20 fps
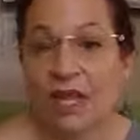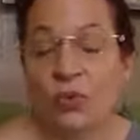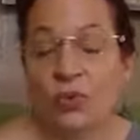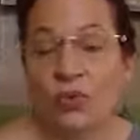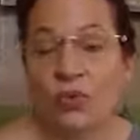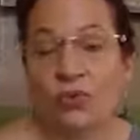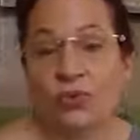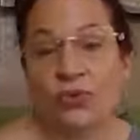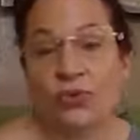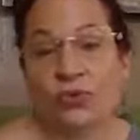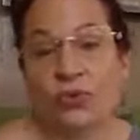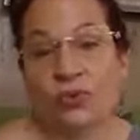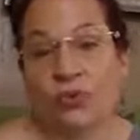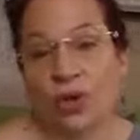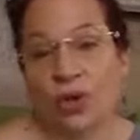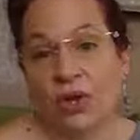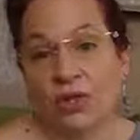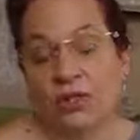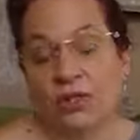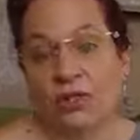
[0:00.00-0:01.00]
Well, first of
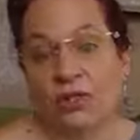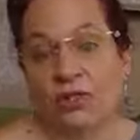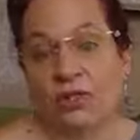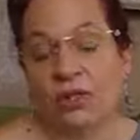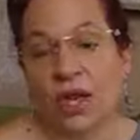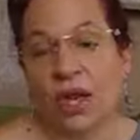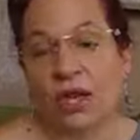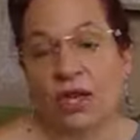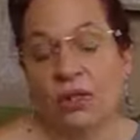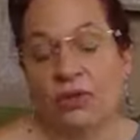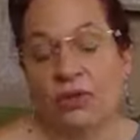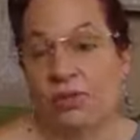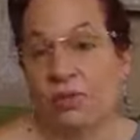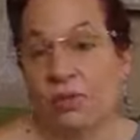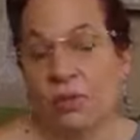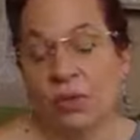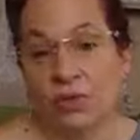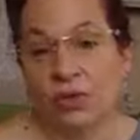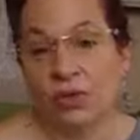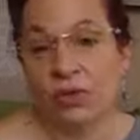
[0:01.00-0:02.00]
all, it's not a
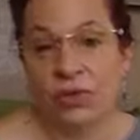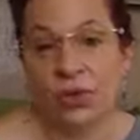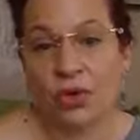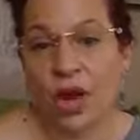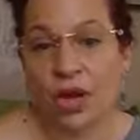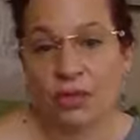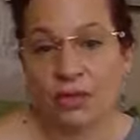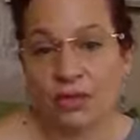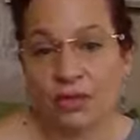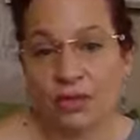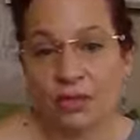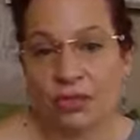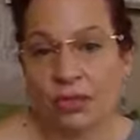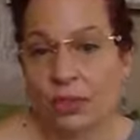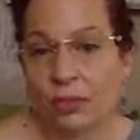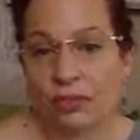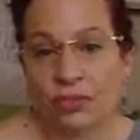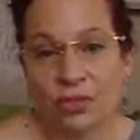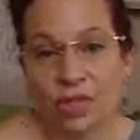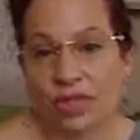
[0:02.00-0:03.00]
correct
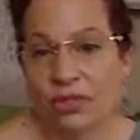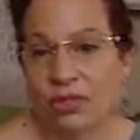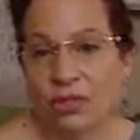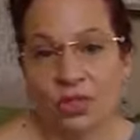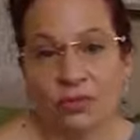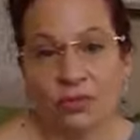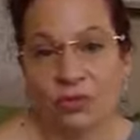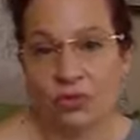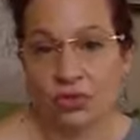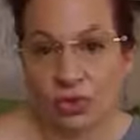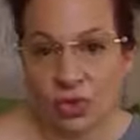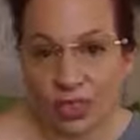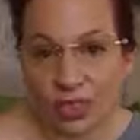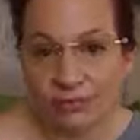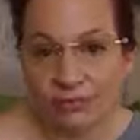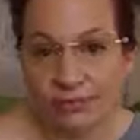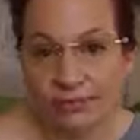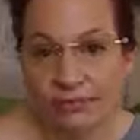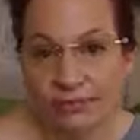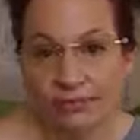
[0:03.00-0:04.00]
interpretation of the
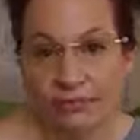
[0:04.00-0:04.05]
dream.